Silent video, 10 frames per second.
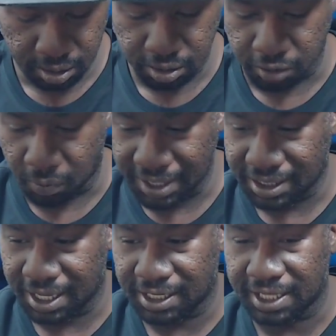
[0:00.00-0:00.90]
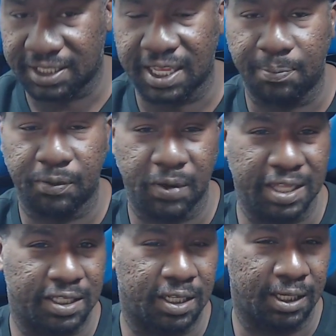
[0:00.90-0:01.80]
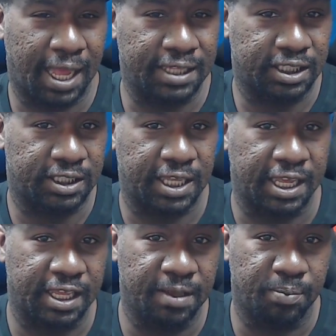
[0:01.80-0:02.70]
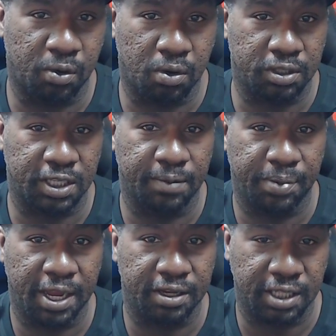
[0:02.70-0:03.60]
The one thing that separates the Logitech keyboards compared